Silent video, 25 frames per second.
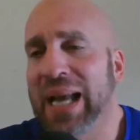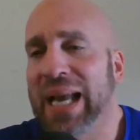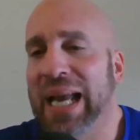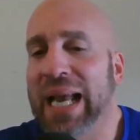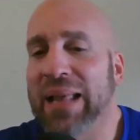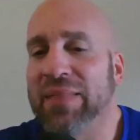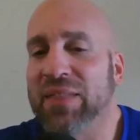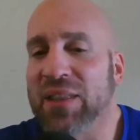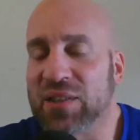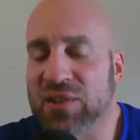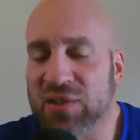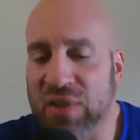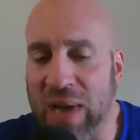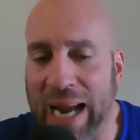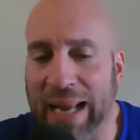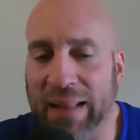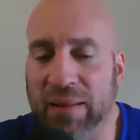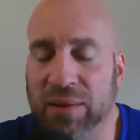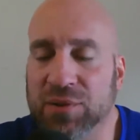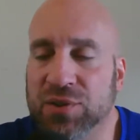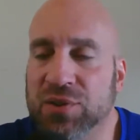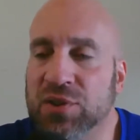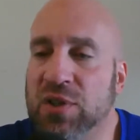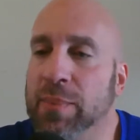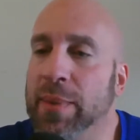the
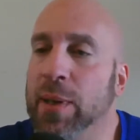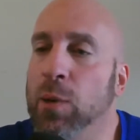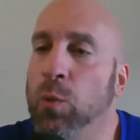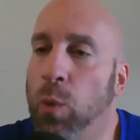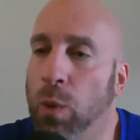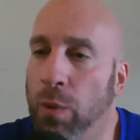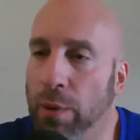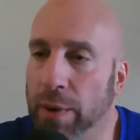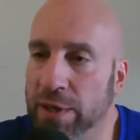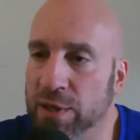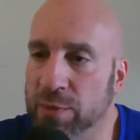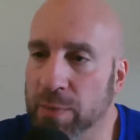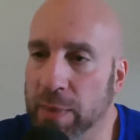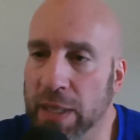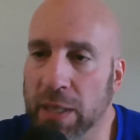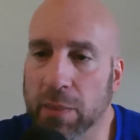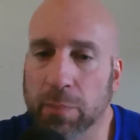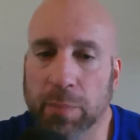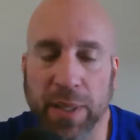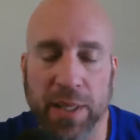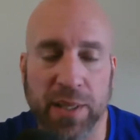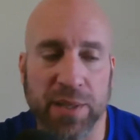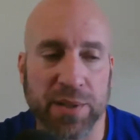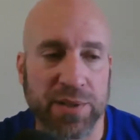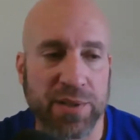silence to me worries me
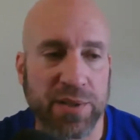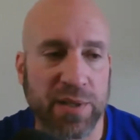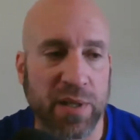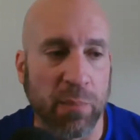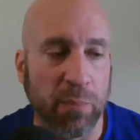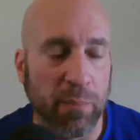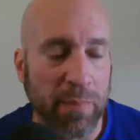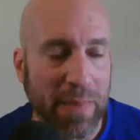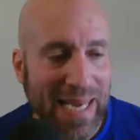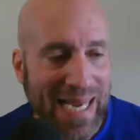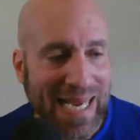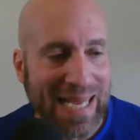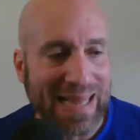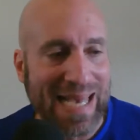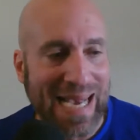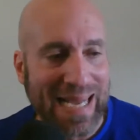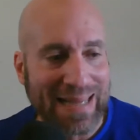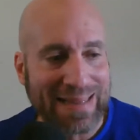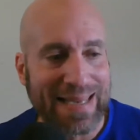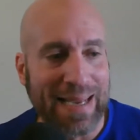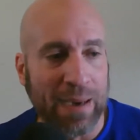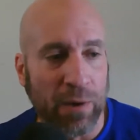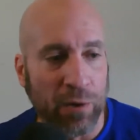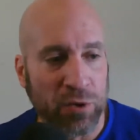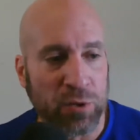because to me that
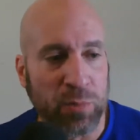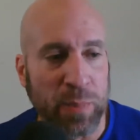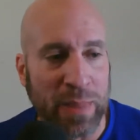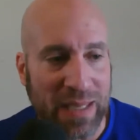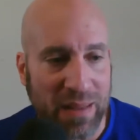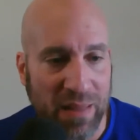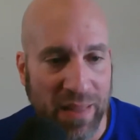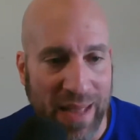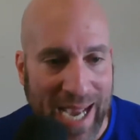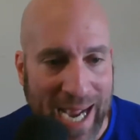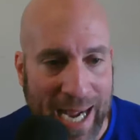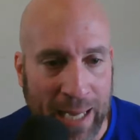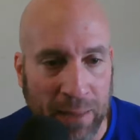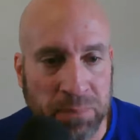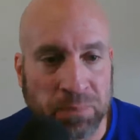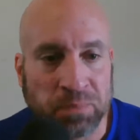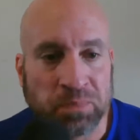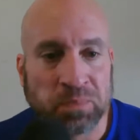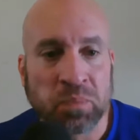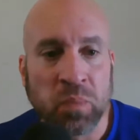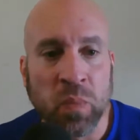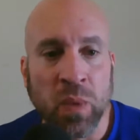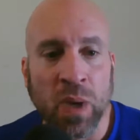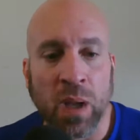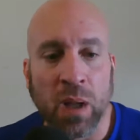tells me that
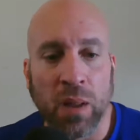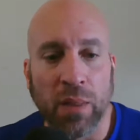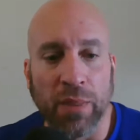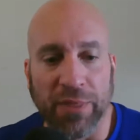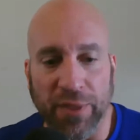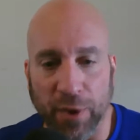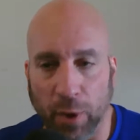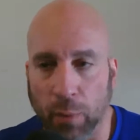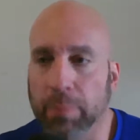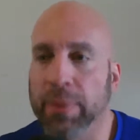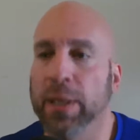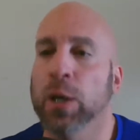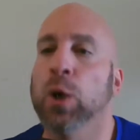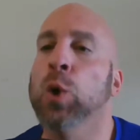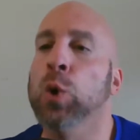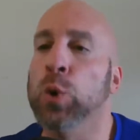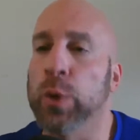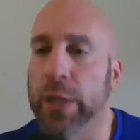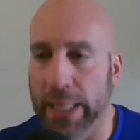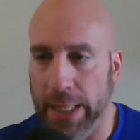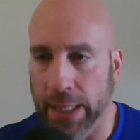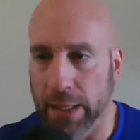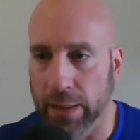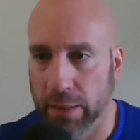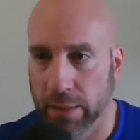they're
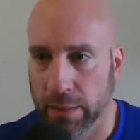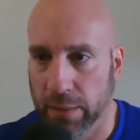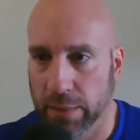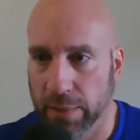building,